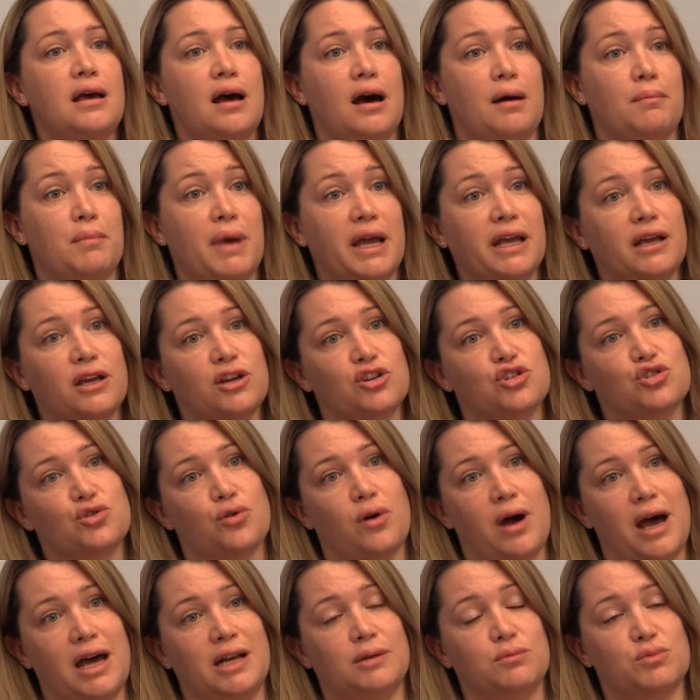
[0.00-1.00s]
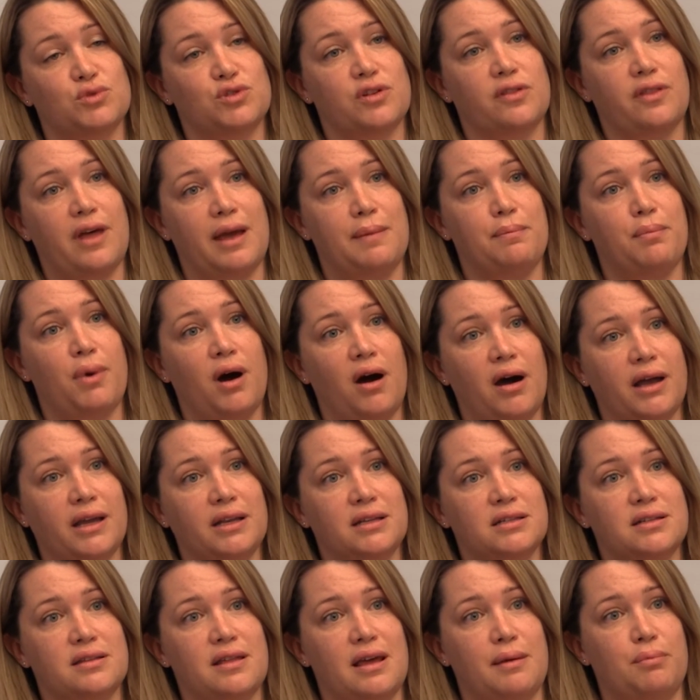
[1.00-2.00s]
making sure animals that they buy
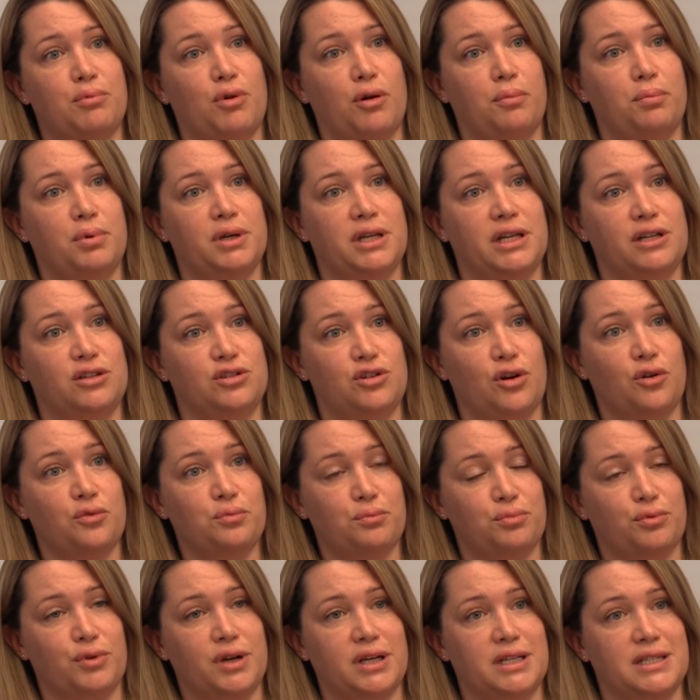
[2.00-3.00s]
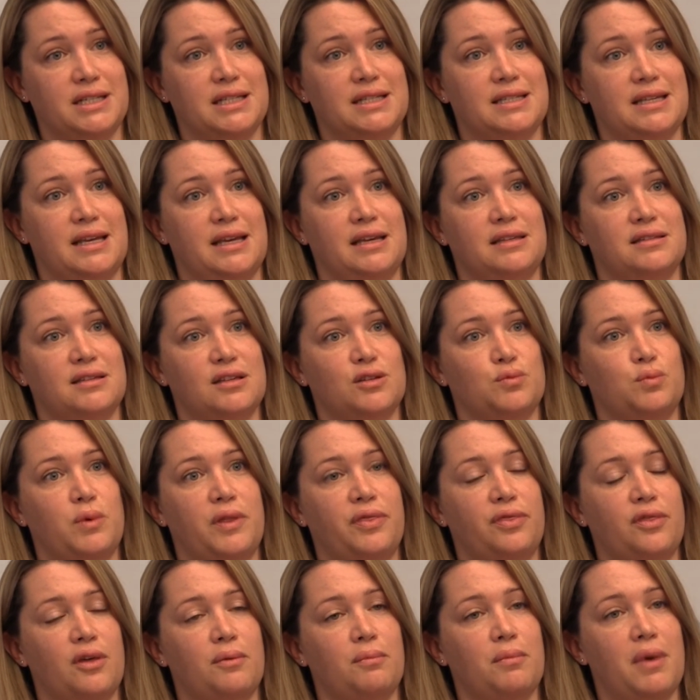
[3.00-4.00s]
into their property don't bring diseases
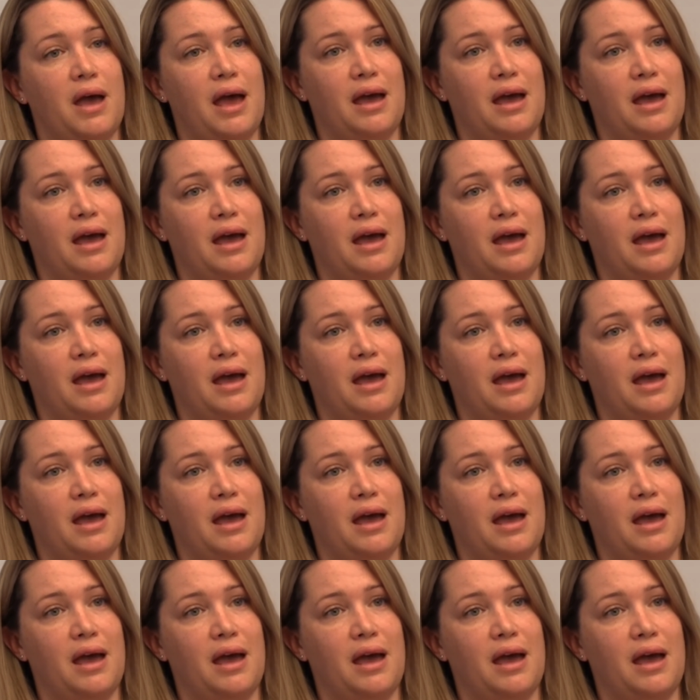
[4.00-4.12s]
with them,